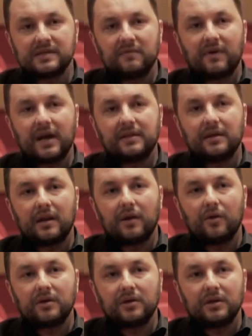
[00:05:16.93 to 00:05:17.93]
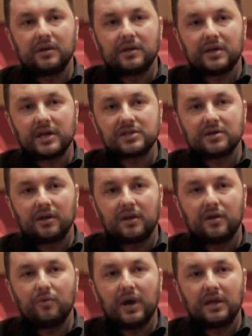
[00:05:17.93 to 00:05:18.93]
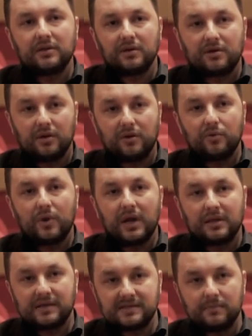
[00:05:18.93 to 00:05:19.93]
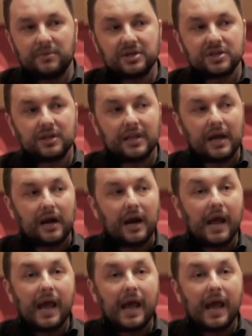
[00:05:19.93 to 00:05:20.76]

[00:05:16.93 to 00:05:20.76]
invited another international curator to curate exhibition there,